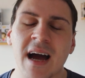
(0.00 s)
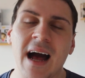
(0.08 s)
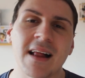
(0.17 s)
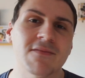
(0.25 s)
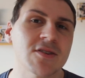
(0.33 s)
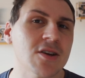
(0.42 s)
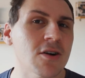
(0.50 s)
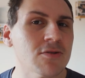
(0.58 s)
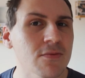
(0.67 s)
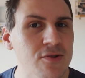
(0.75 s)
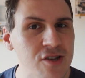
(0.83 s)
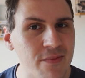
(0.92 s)
I'll have to go
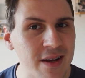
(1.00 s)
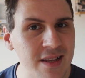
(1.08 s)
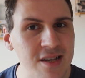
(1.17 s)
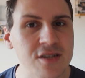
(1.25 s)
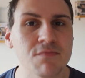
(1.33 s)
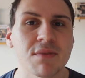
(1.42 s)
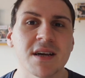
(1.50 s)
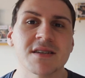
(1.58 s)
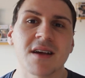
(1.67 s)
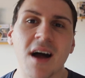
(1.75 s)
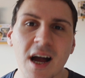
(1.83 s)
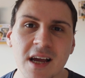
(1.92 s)
double check my list, but
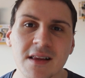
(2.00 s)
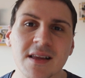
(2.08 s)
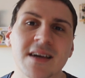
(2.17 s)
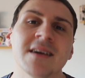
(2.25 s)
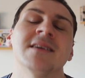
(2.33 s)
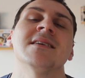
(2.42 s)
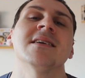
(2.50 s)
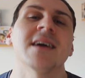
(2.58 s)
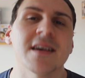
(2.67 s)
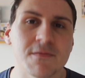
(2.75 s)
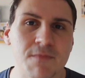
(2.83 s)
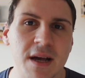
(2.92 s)
it's arguably
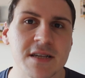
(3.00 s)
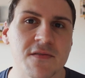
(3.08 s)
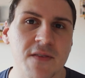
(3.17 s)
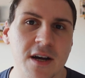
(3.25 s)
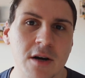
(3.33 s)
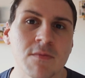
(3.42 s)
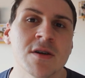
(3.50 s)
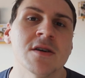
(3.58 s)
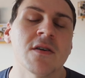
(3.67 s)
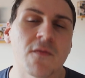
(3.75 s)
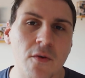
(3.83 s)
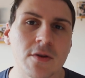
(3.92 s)
his best film
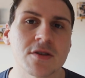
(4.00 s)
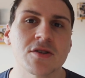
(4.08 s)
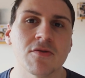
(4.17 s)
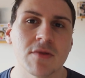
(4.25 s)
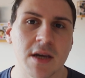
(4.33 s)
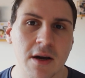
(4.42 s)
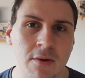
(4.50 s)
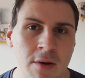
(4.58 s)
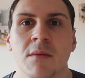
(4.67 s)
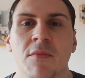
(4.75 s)
for the studio.